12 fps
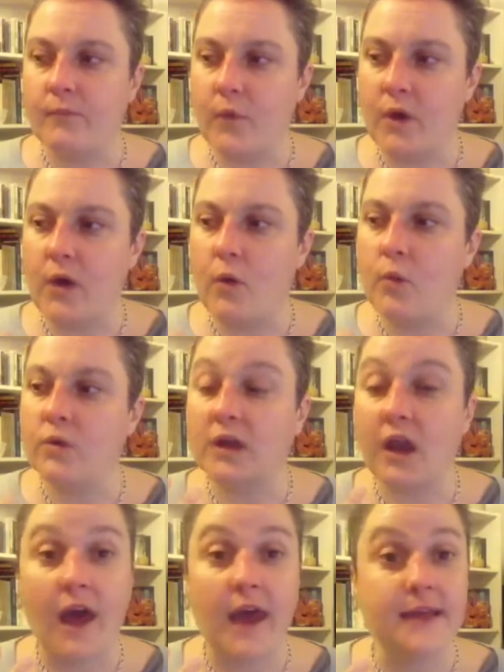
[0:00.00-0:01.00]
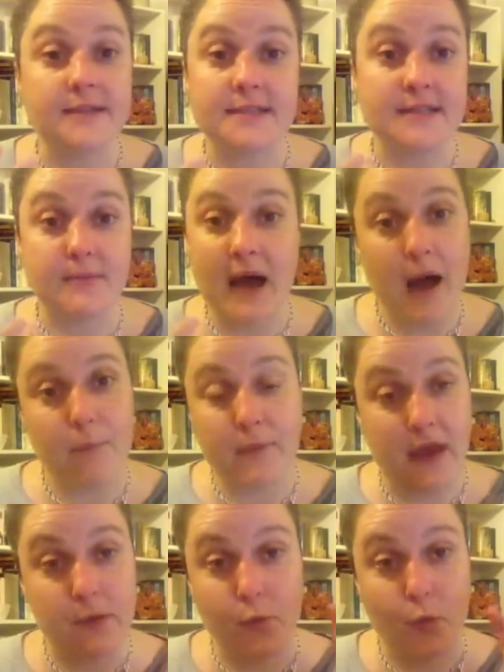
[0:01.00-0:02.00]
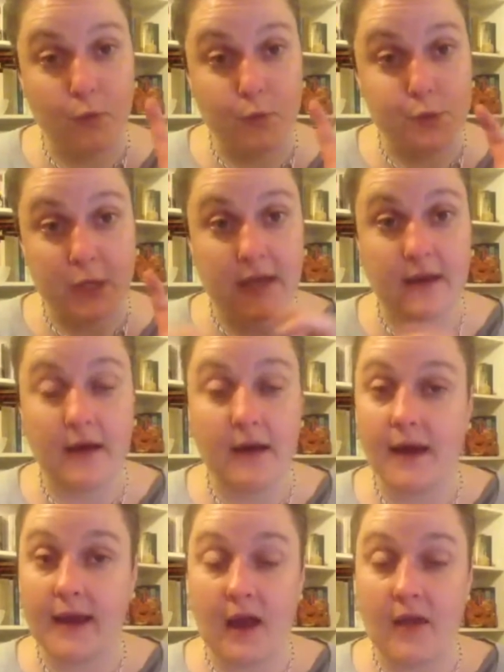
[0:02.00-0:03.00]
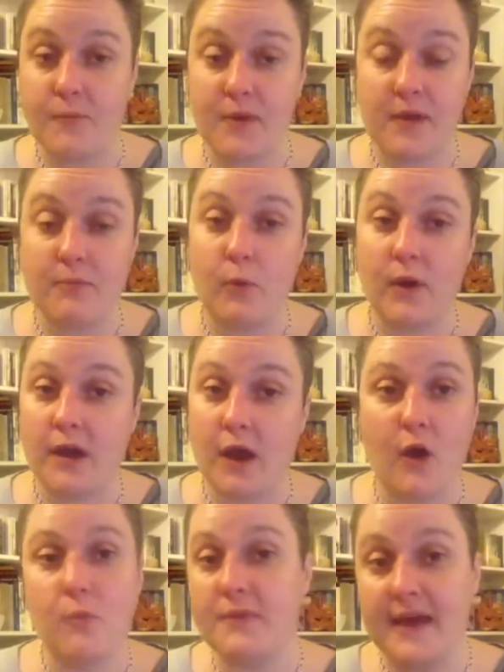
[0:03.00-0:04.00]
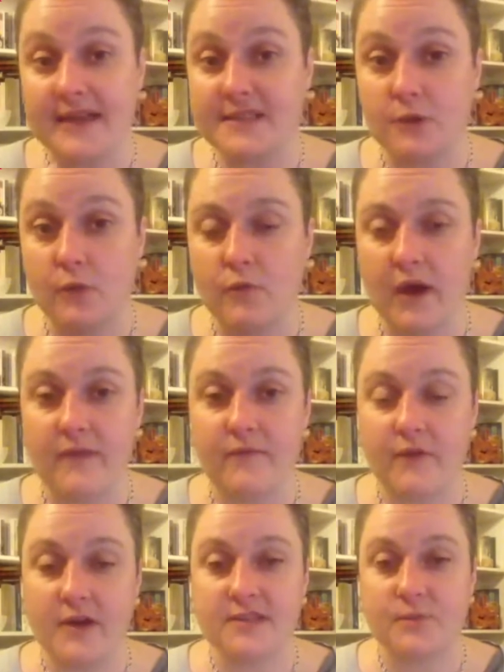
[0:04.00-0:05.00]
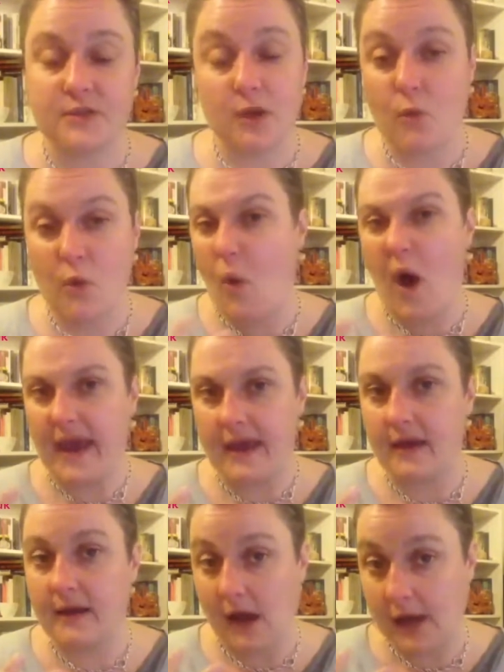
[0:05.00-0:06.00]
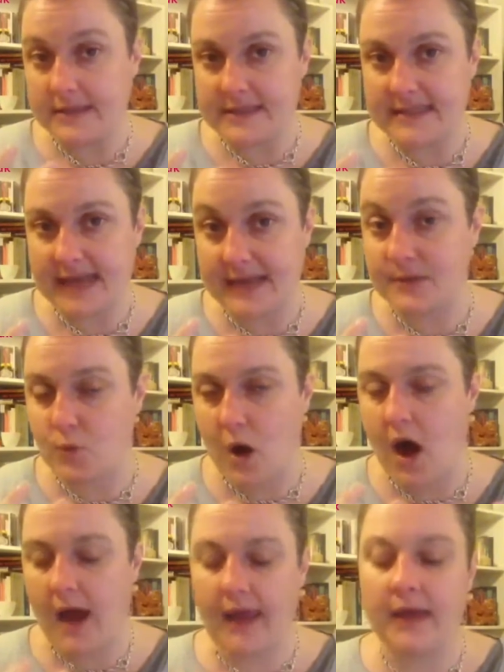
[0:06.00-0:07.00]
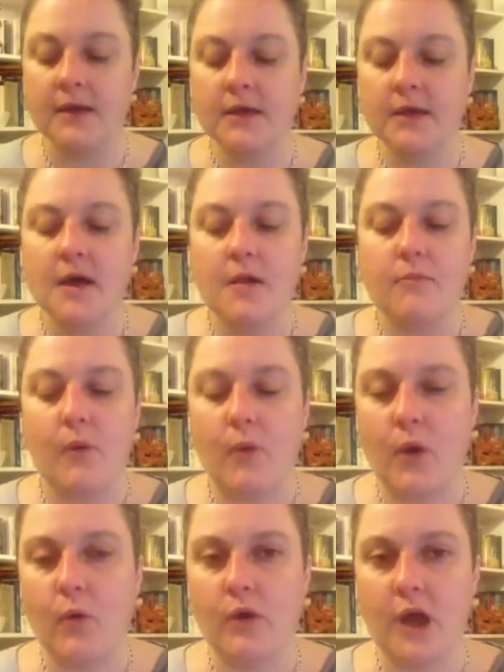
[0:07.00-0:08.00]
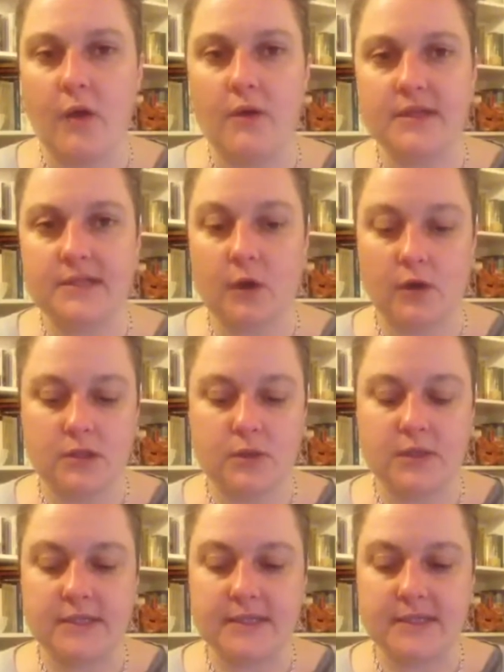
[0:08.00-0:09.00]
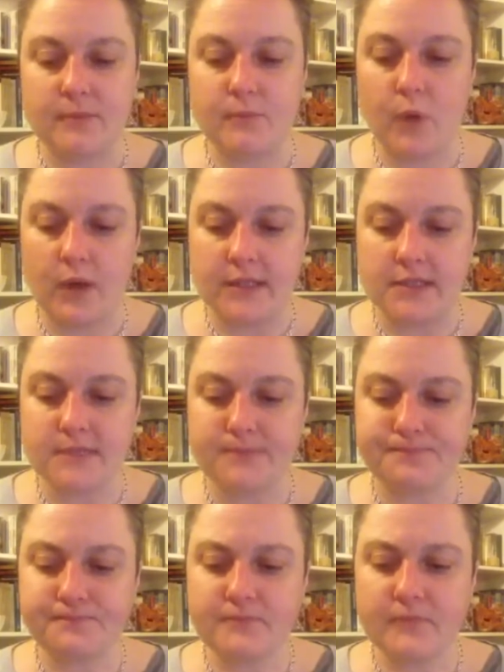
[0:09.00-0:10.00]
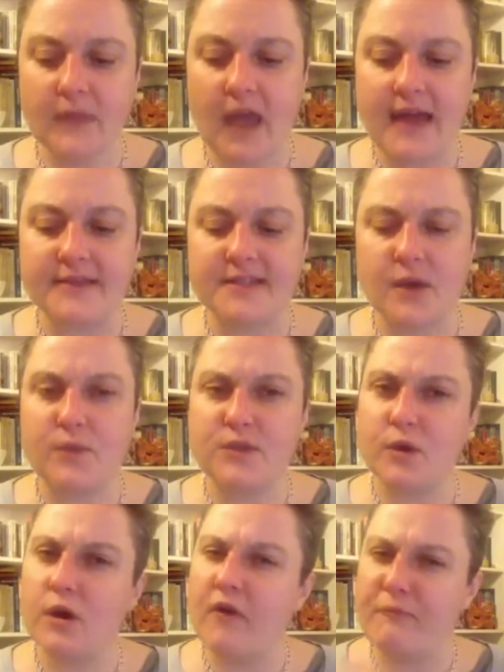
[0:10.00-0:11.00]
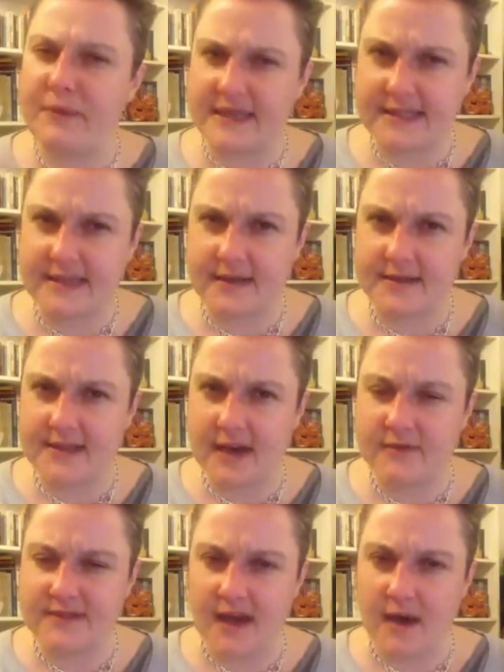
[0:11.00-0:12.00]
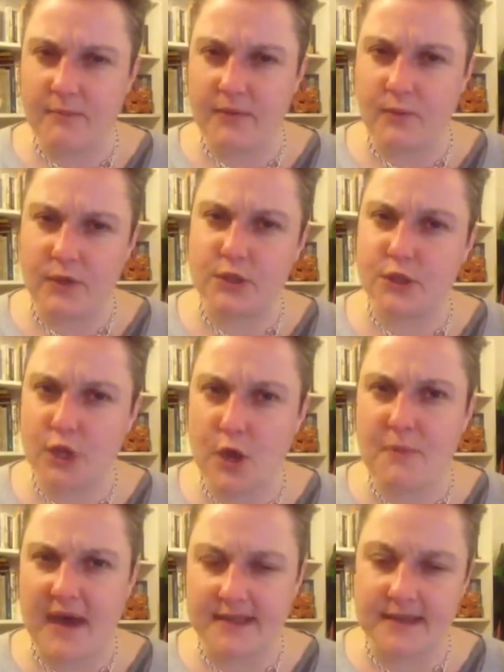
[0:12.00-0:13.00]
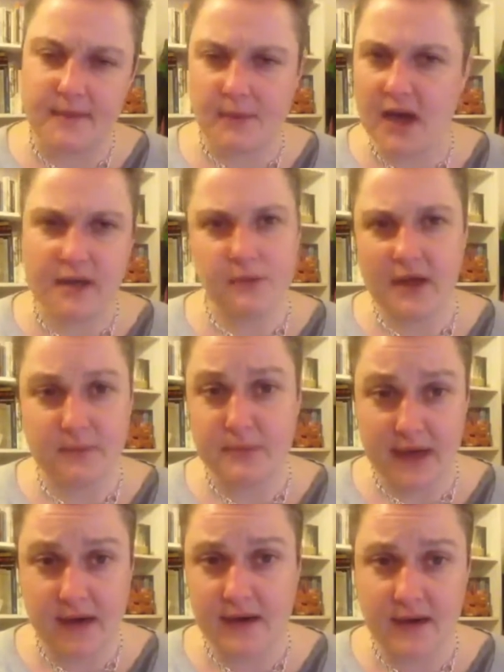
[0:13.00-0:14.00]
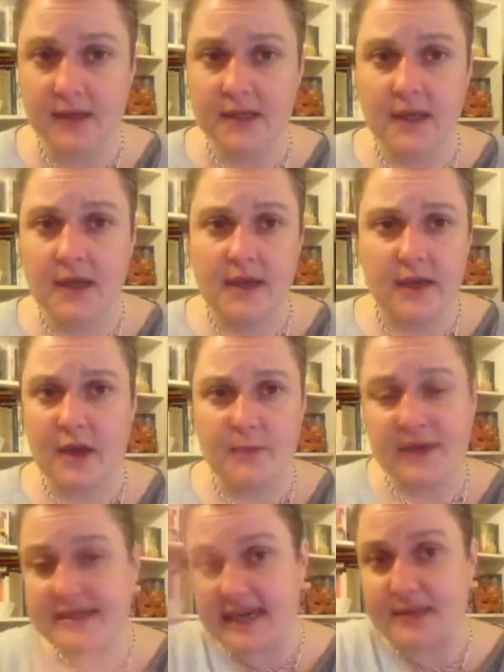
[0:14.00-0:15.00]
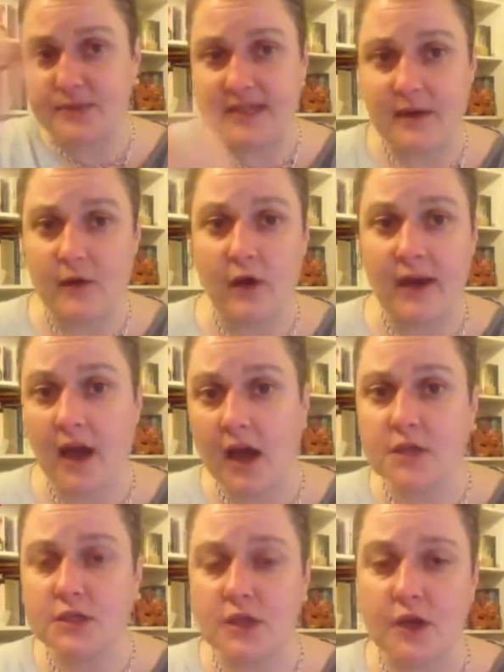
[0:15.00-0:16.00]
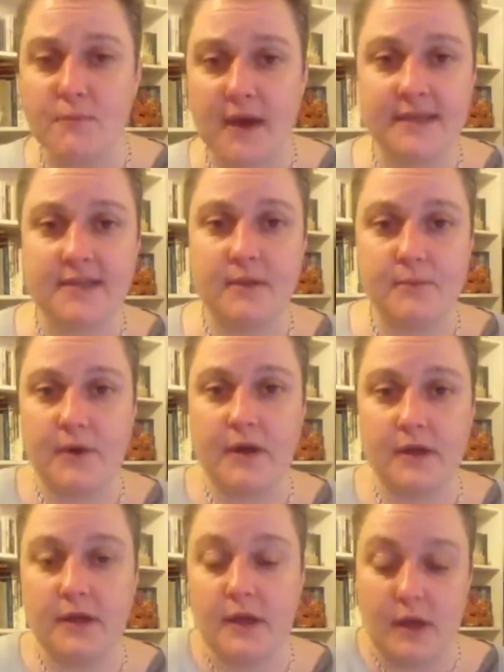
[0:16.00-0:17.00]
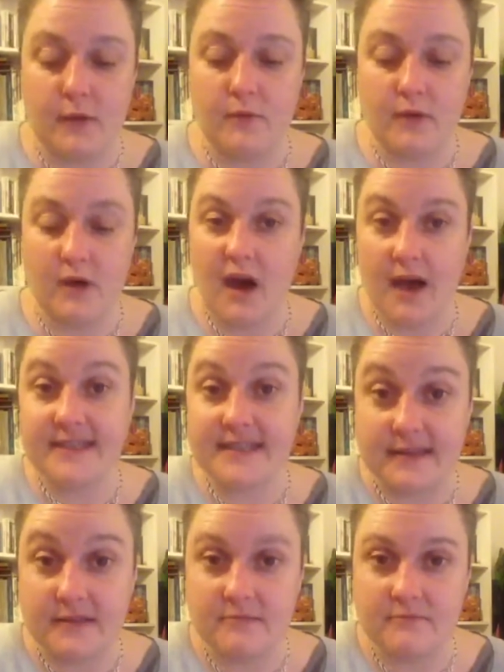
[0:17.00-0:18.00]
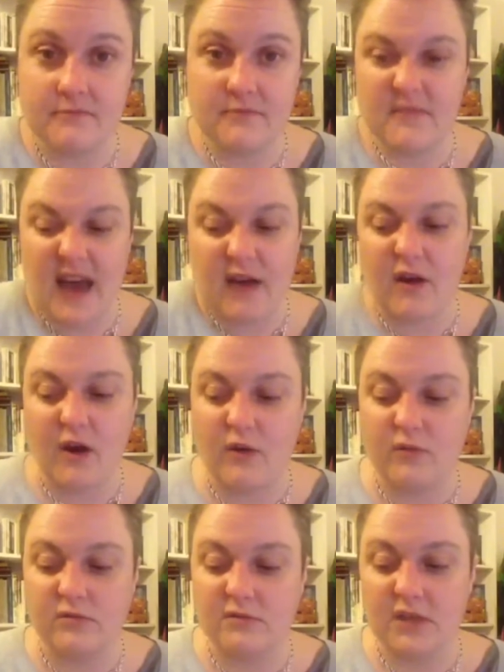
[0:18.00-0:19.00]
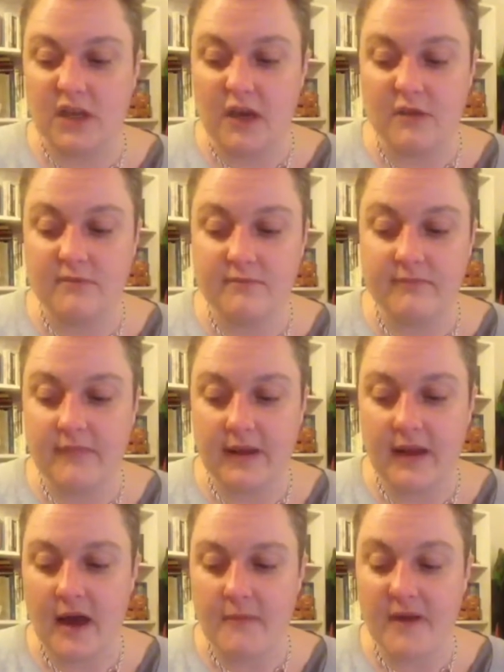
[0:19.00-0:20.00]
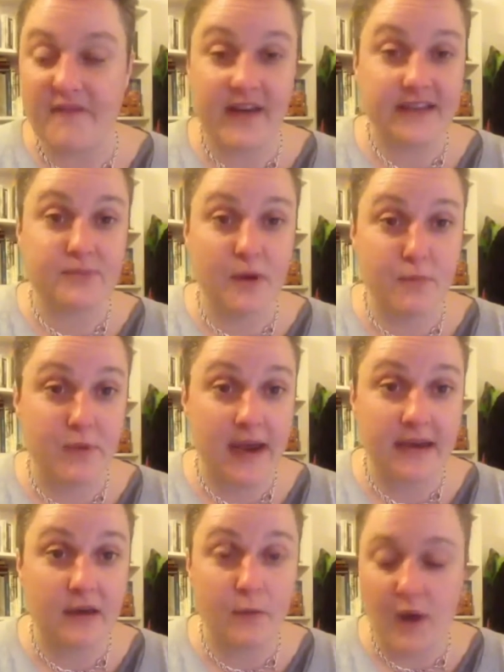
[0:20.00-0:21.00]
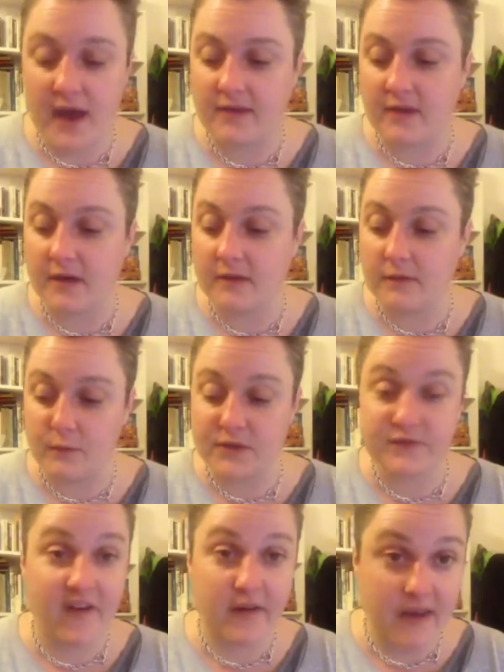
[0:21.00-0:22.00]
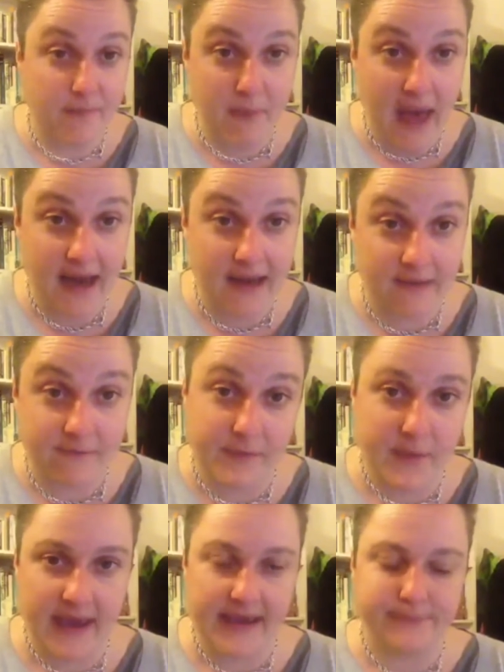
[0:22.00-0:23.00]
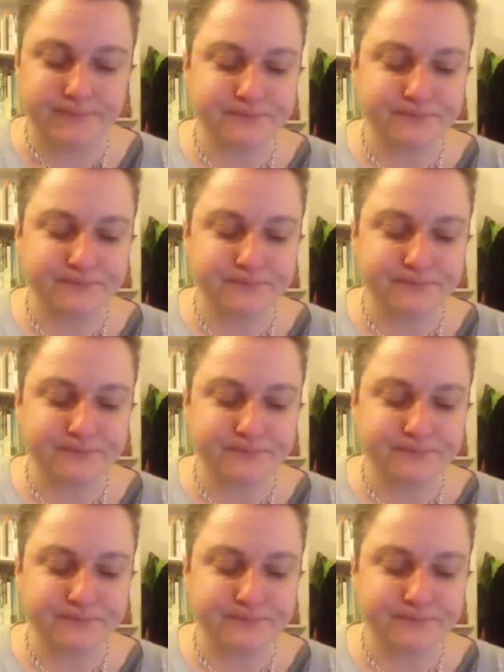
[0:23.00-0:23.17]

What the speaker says: We all would like to somehow be a normal drinker like other people we know, but that's not right for us. We don't quite understand why, but we all know it's got to us at some point. And so we do a lot of beating ourselves up. We should know better, blah, blah, blah, blah. You know, my dad was an alcoholic. I should know better, but, you know, I didn't. Alcohol, you know, affected my brain in a way that was very compelling for me.